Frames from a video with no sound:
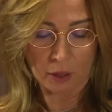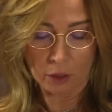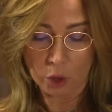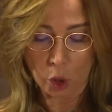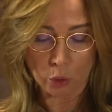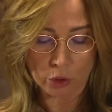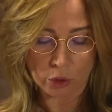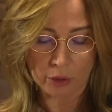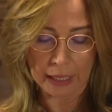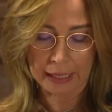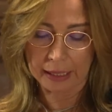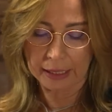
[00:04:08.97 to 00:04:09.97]
Those
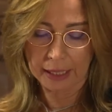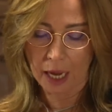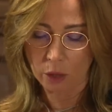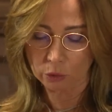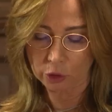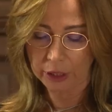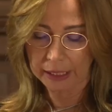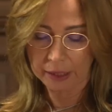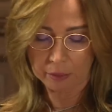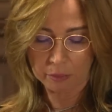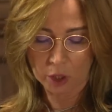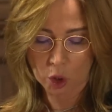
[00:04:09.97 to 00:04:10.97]
that encountered
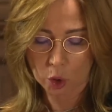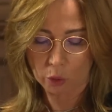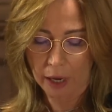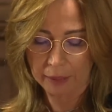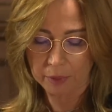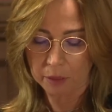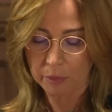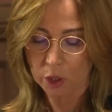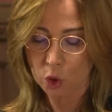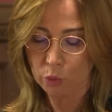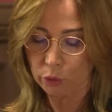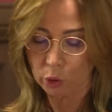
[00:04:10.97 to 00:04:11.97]
him described him
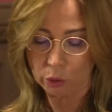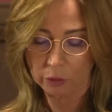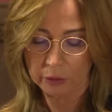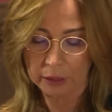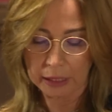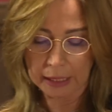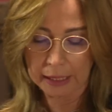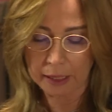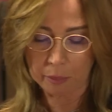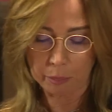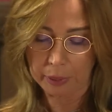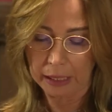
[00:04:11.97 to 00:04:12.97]
as rude,
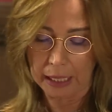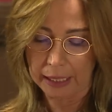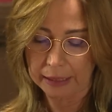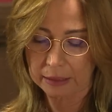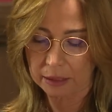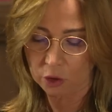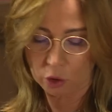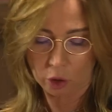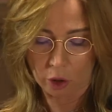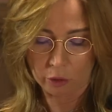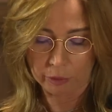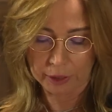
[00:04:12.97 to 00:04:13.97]
impolite, and
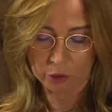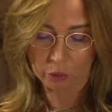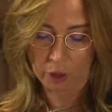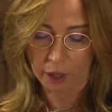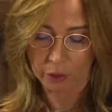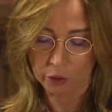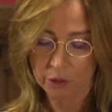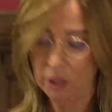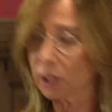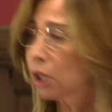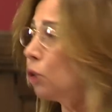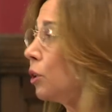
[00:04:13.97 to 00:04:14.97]
intolerant to others,
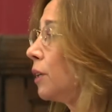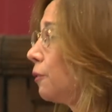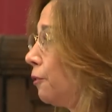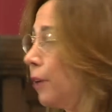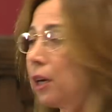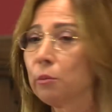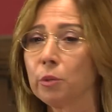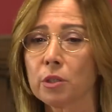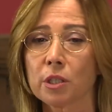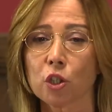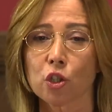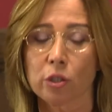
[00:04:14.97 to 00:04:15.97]
including fellow
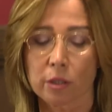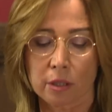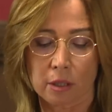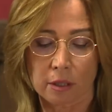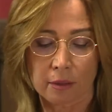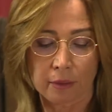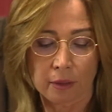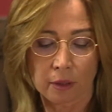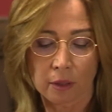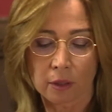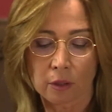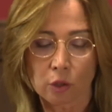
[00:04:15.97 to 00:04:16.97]
musicians.
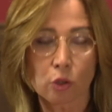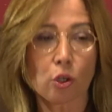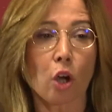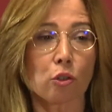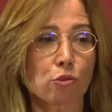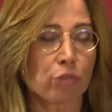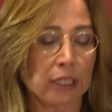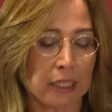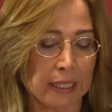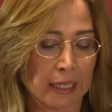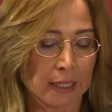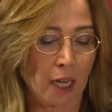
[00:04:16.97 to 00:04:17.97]
Not
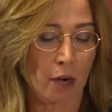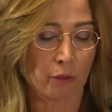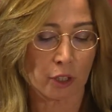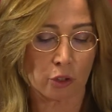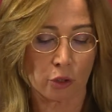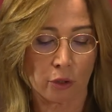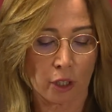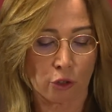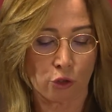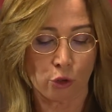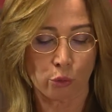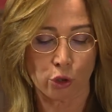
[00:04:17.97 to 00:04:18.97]
really a character
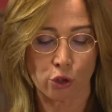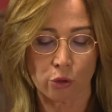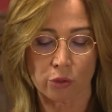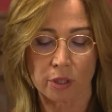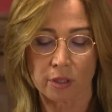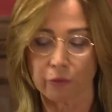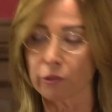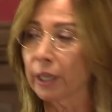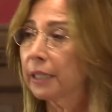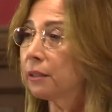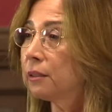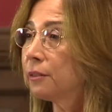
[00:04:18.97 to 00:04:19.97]
that you would choose as a
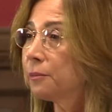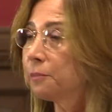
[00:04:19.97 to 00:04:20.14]
friend.